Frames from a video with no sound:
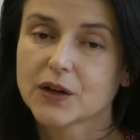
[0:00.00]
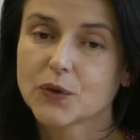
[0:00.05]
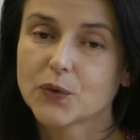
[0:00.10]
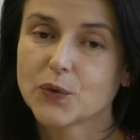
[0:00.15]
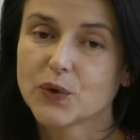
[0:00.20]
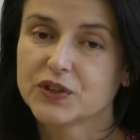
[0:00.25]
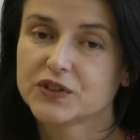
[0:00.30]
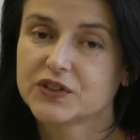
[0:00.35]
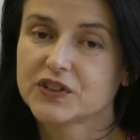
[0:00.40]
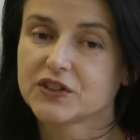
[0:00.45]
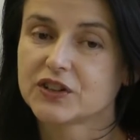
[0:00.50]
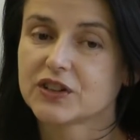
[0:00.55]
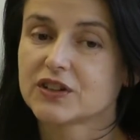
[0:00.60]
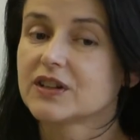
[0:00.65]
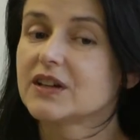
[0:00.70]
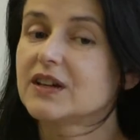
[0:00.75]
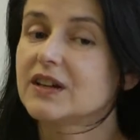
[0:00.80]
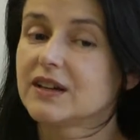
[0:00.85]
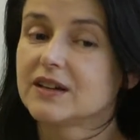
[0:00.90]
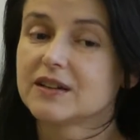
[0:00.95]
which
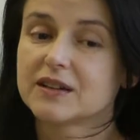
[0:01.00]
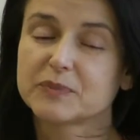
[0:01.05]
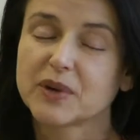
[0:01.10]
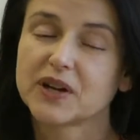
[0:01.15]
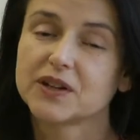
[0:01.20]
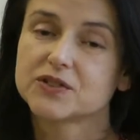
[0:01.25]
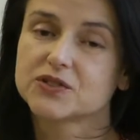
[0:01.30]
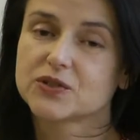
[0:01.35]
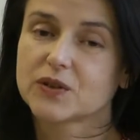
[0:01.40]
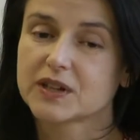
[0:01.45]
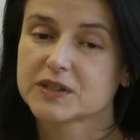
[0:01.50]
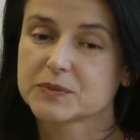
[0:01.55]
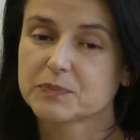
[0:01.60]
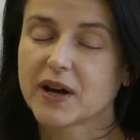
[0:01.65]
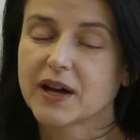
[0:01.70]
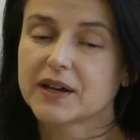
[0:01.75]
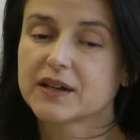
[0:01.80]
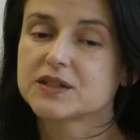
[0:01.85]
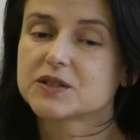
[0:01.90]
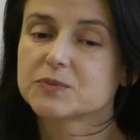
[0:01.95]
in the Peninsular
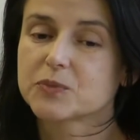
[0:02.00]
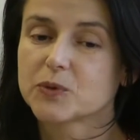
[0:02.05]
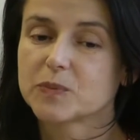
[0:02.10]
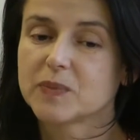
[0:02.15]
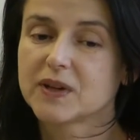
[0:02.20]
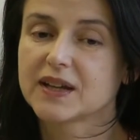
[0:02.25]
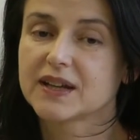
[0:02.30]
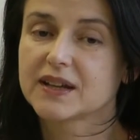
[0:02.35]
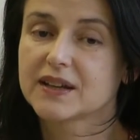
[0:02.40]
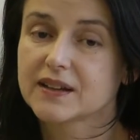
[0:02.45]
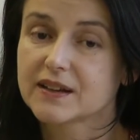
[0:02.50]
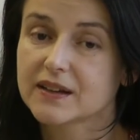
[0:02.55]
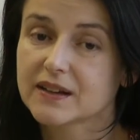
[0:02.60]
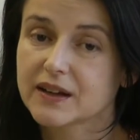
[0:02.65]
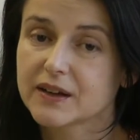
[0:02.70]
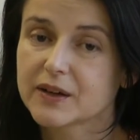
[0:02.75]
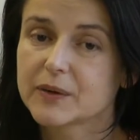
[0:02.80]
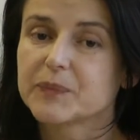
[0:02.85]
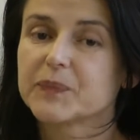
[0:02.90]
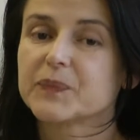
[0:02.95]
Spanish would be
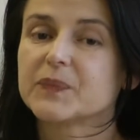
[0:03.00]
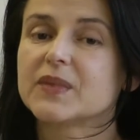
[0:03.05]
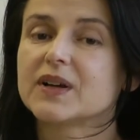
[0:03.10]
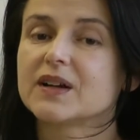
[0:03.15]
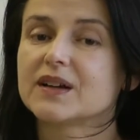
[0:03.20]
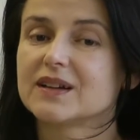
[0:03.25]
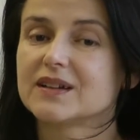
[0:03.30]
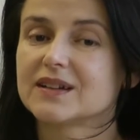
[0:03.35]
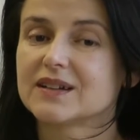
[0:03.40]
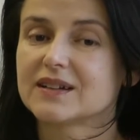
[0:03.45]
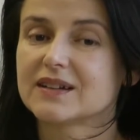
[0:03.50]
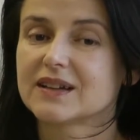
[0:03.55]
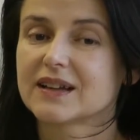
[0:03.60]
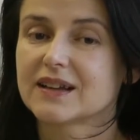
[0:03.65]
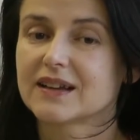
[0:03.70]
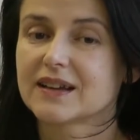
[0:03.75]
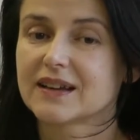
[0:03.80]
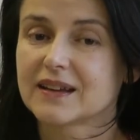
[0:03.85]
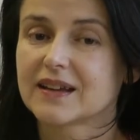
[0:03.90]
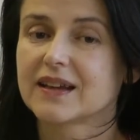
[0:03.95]
th,
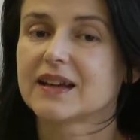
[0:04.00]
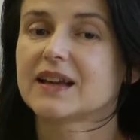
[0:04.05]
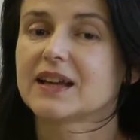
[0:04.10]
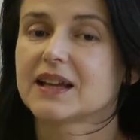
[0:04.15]
C,